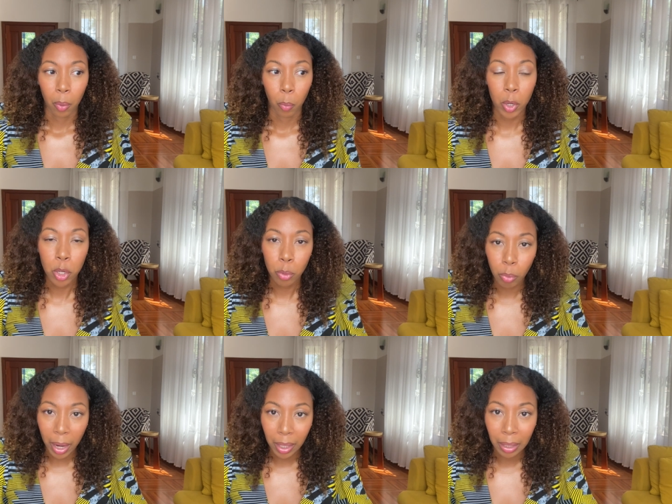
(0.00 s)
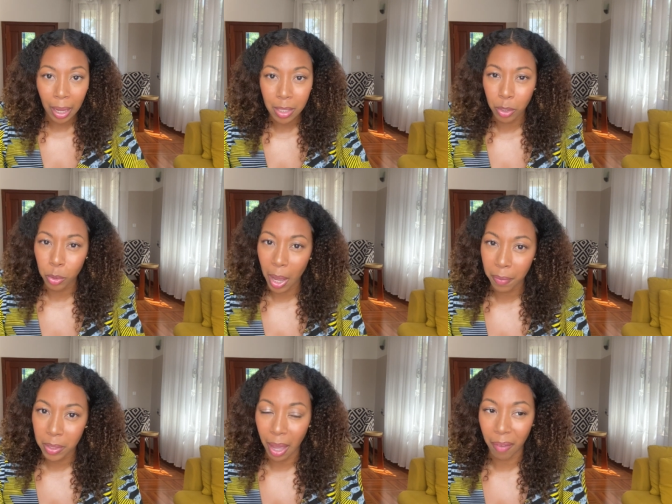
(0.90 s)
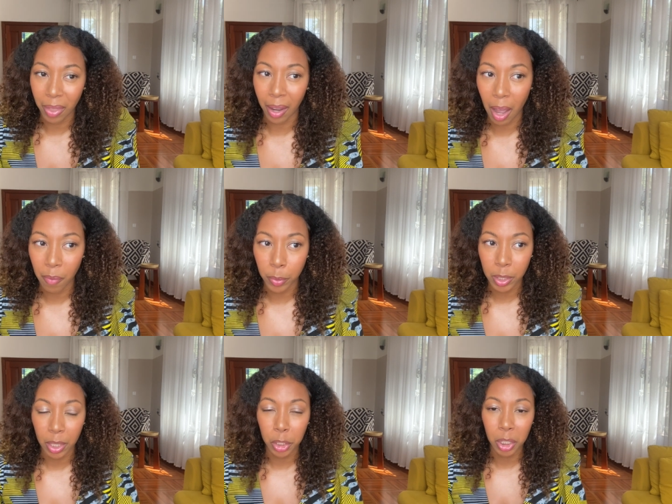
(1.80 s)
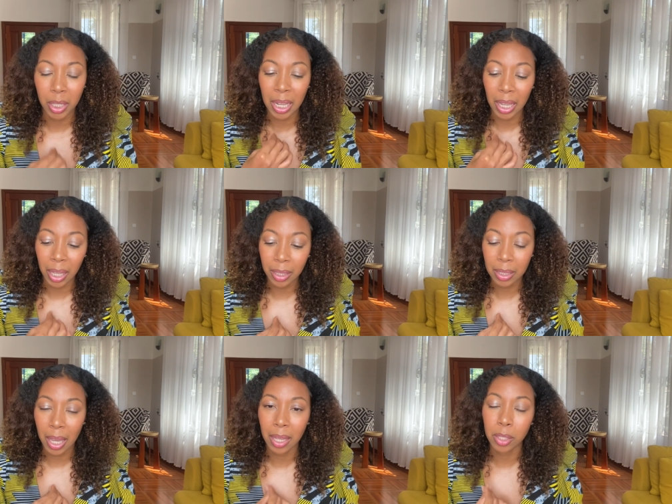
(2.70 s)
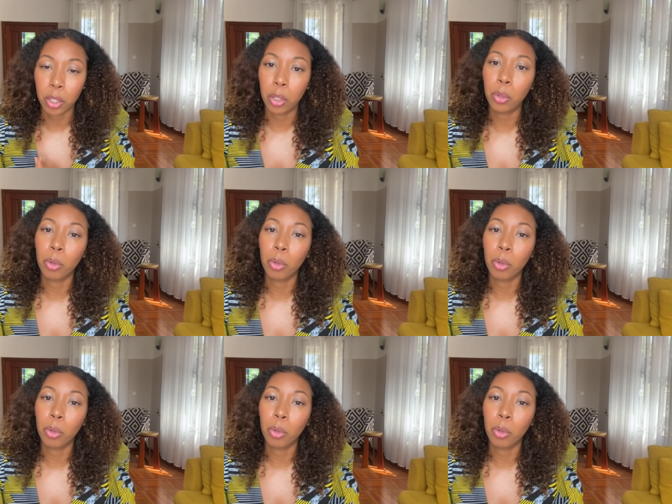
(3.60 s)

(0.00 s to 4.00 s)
When you recognize that you have to have that conversation, it takes you